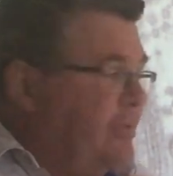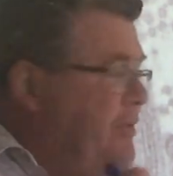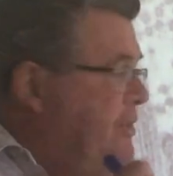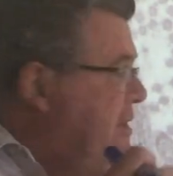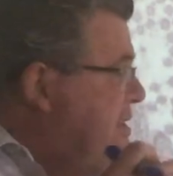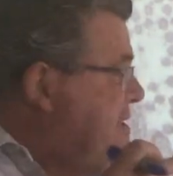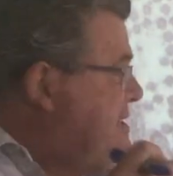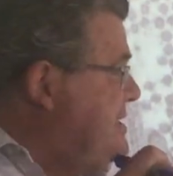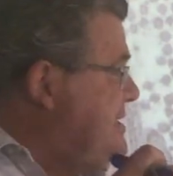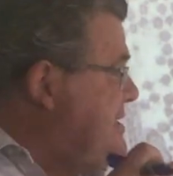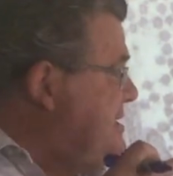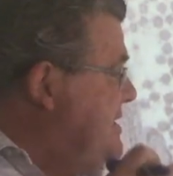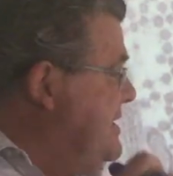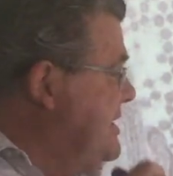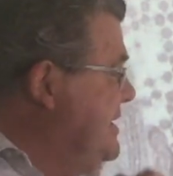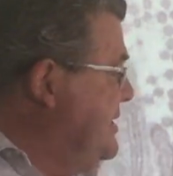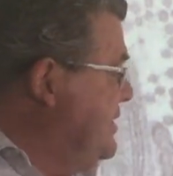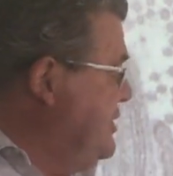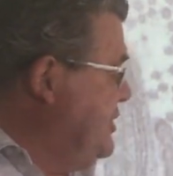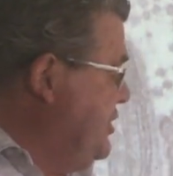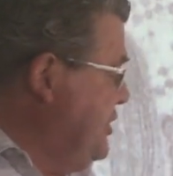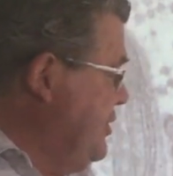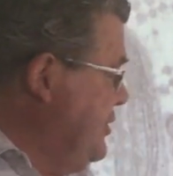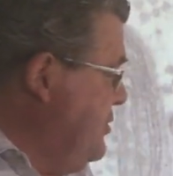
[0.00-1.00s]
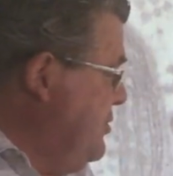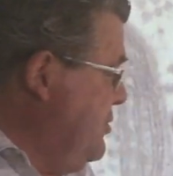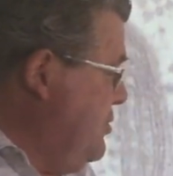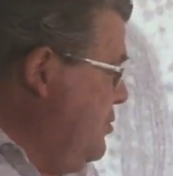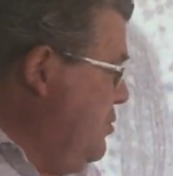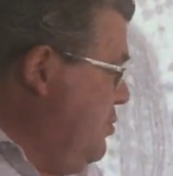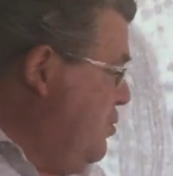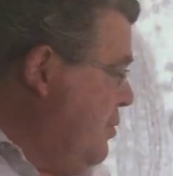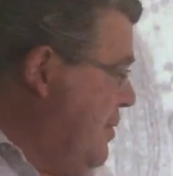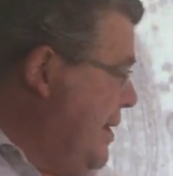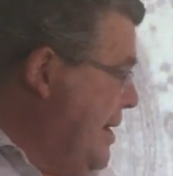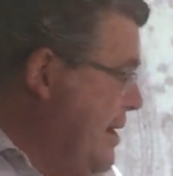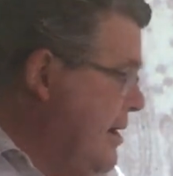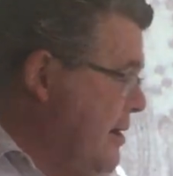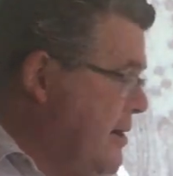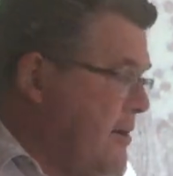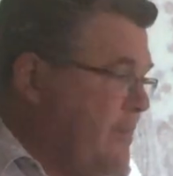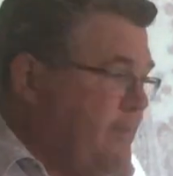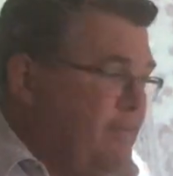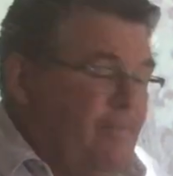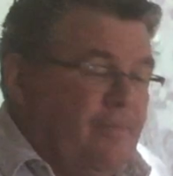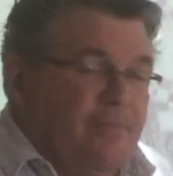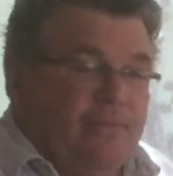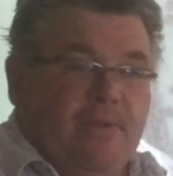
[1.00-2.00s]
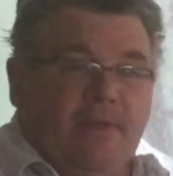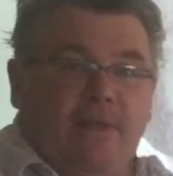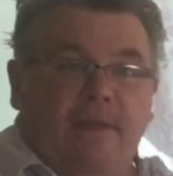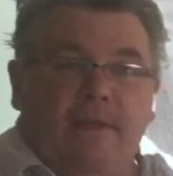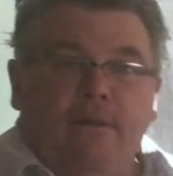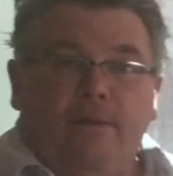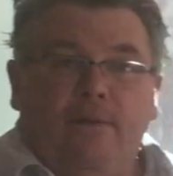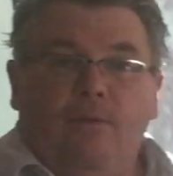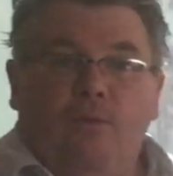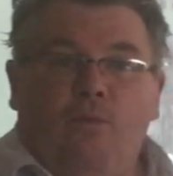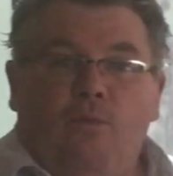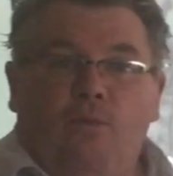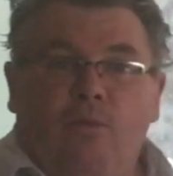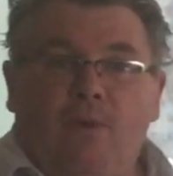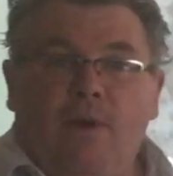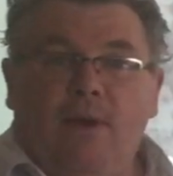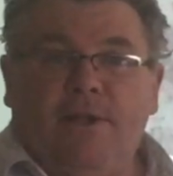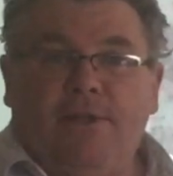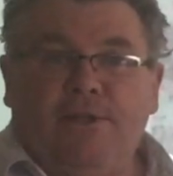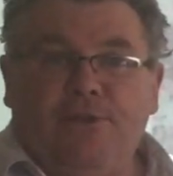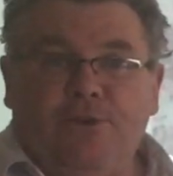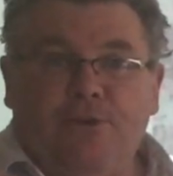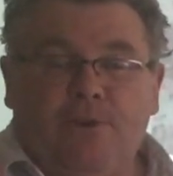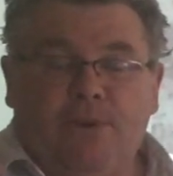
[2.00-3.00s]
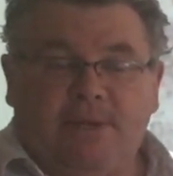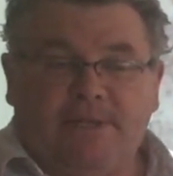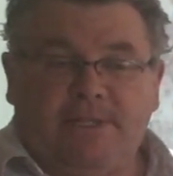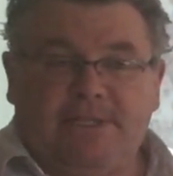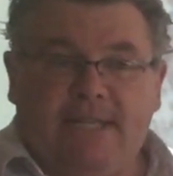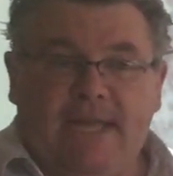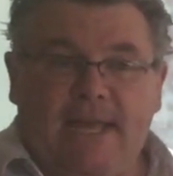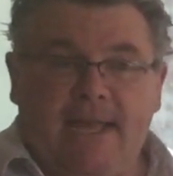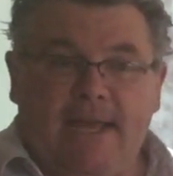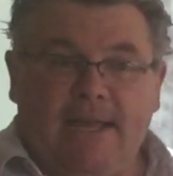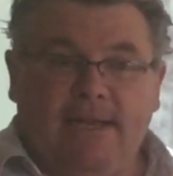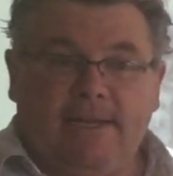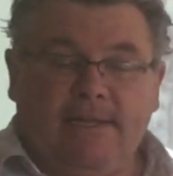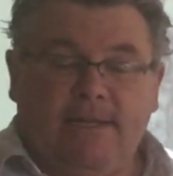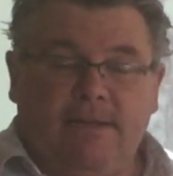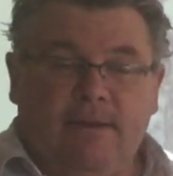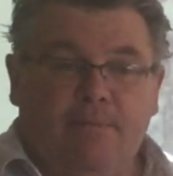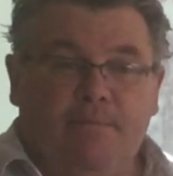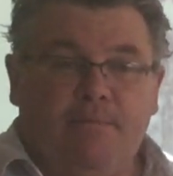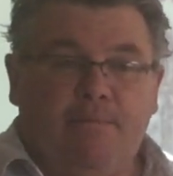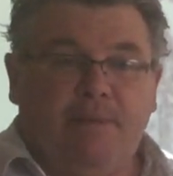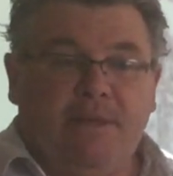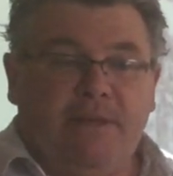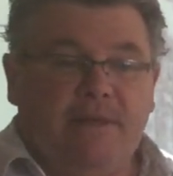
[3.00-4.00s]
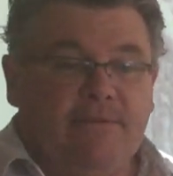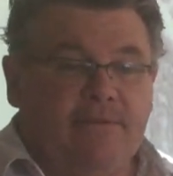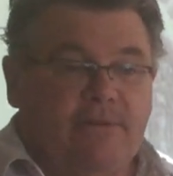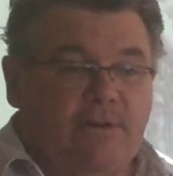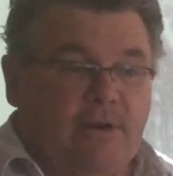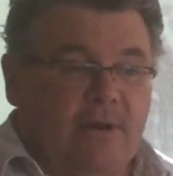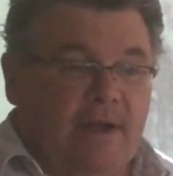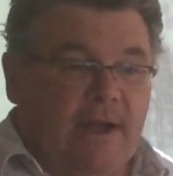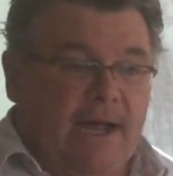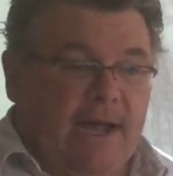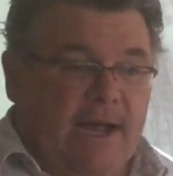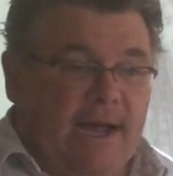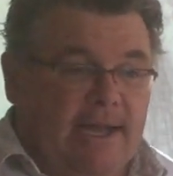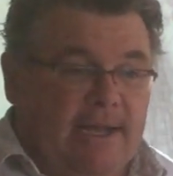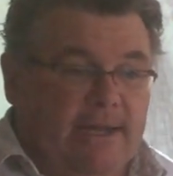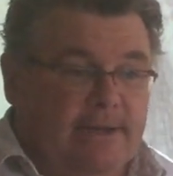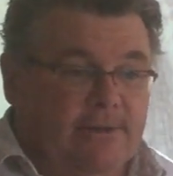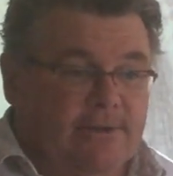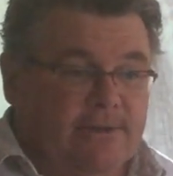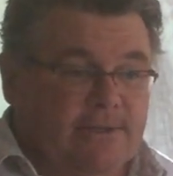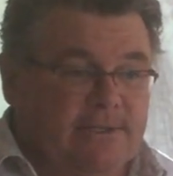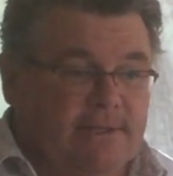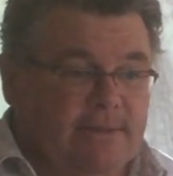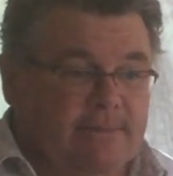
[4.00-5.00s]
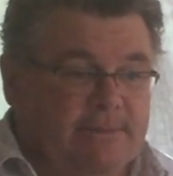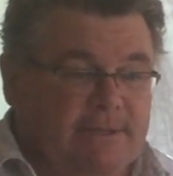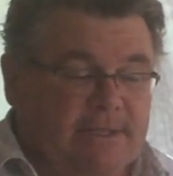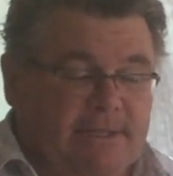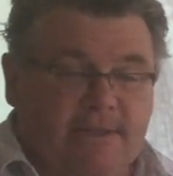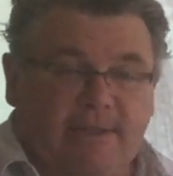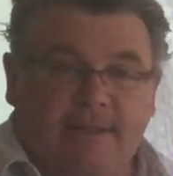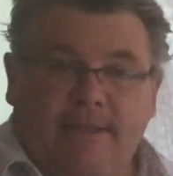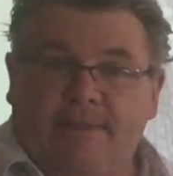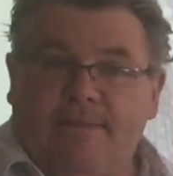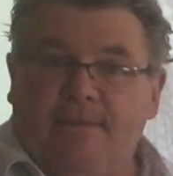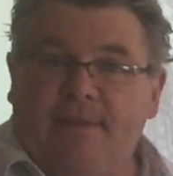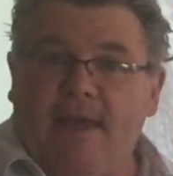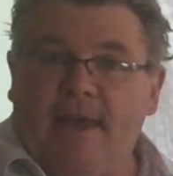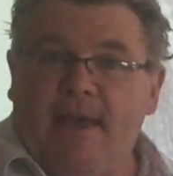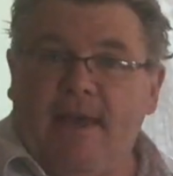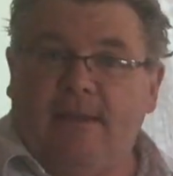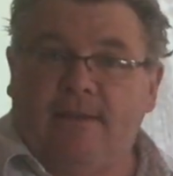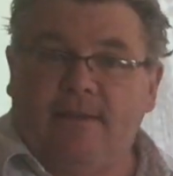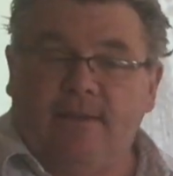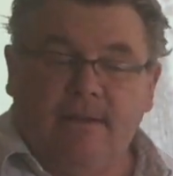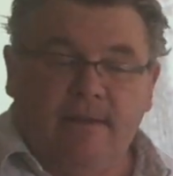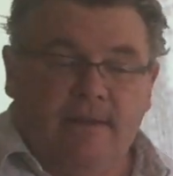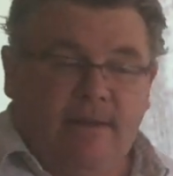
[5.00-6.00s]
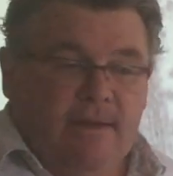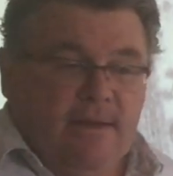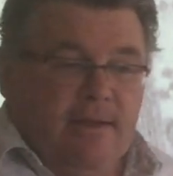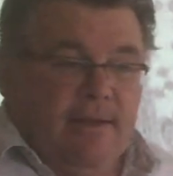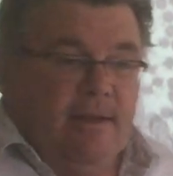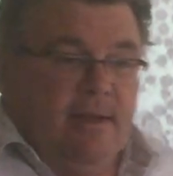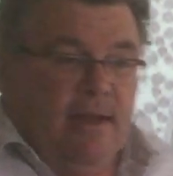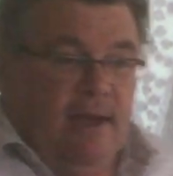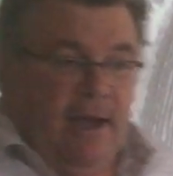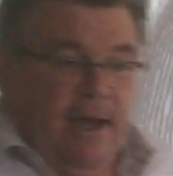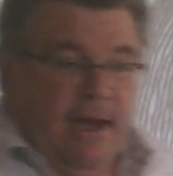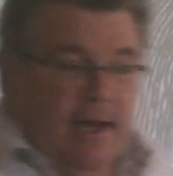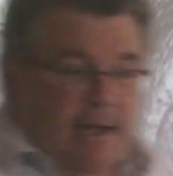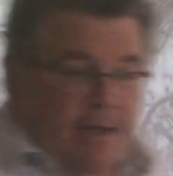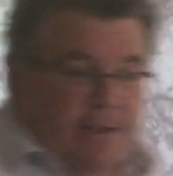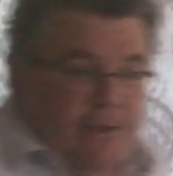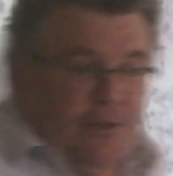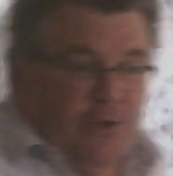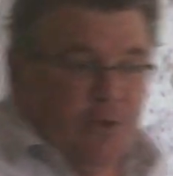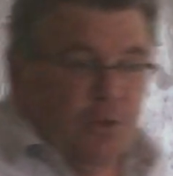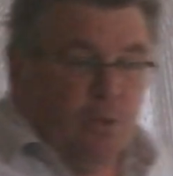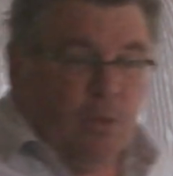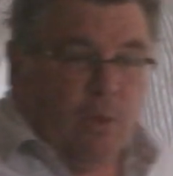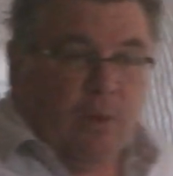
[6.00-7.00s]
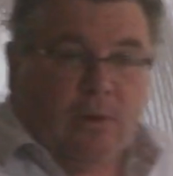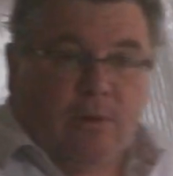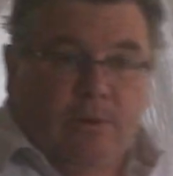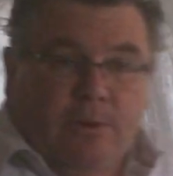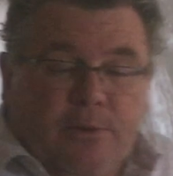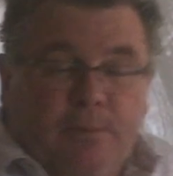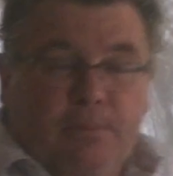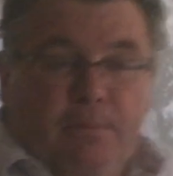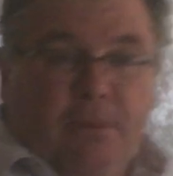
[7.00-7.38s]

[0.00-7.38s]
this is an issue where when you are tanning a beaver hide or something like that, you work with